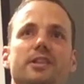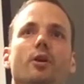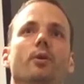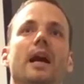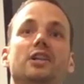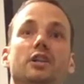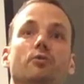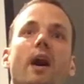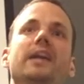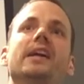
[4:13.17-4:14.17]
So we're actually
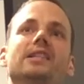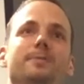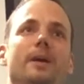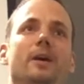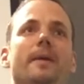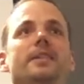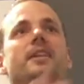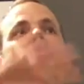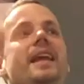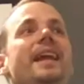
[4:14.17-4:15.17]
running experiments
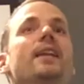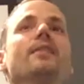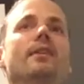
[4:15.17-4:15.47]
in the